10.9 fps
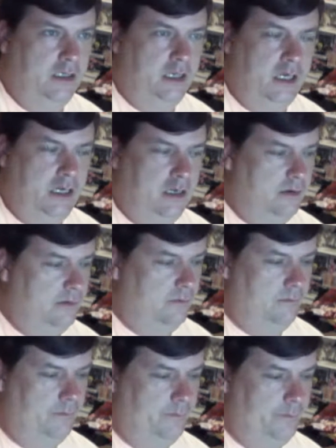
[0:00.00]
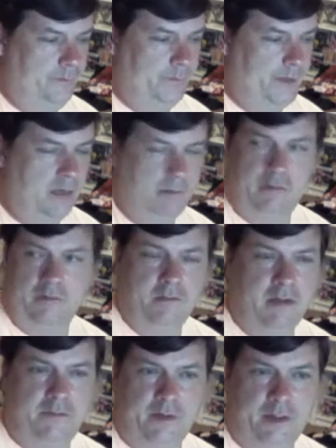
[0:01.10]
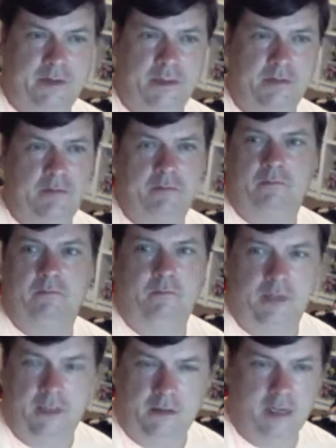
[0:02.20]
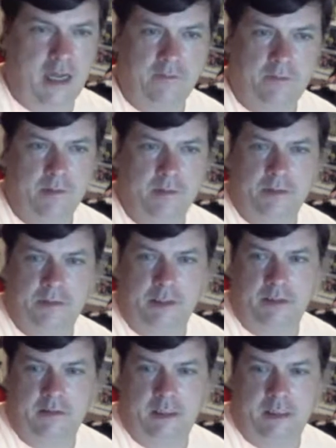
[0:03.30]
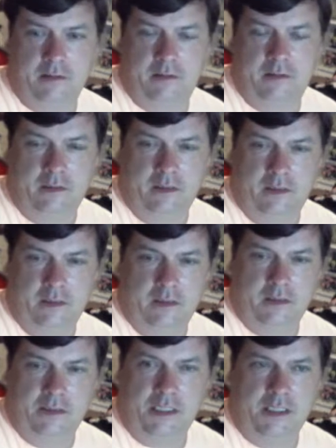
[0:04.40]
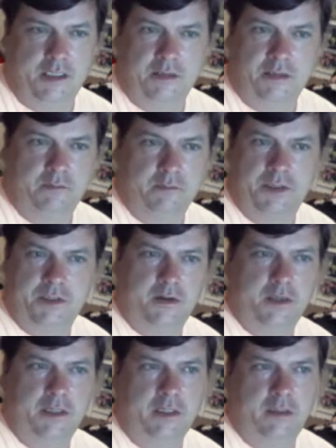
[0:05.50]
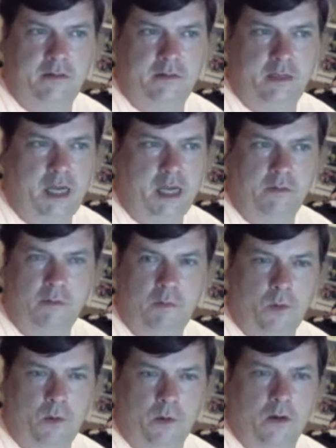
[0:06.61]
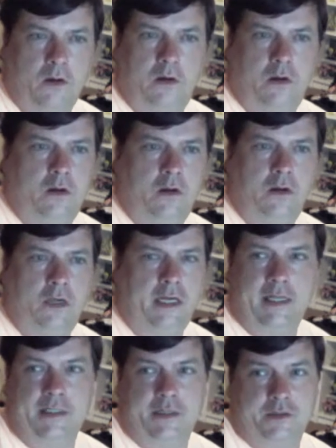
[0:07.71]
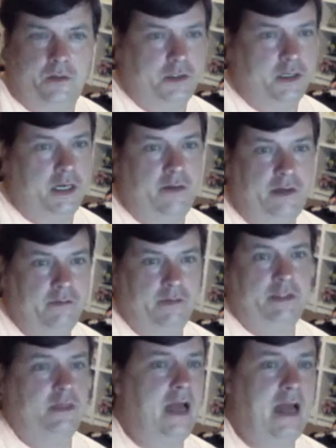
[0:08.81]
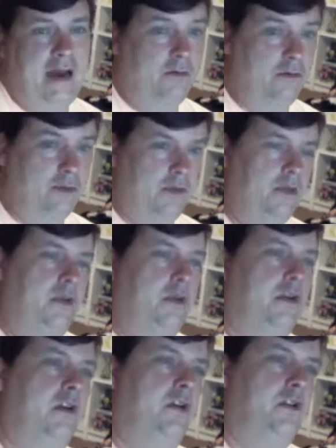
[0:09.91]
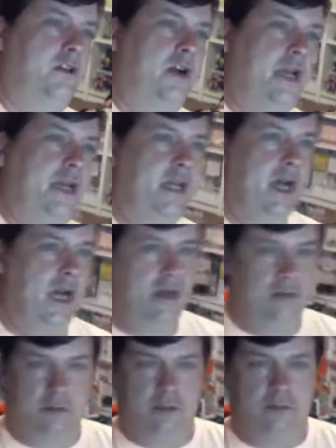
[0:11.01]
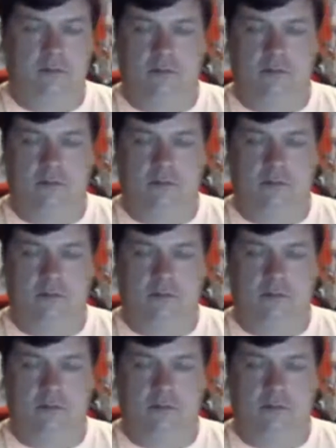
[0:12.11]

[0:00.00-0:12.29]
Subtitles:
How my roommate fell asleep, halfway between St. Joseph, Missouri, and the Iowa border, and that's a short drive. He was out, so I hit Iowa.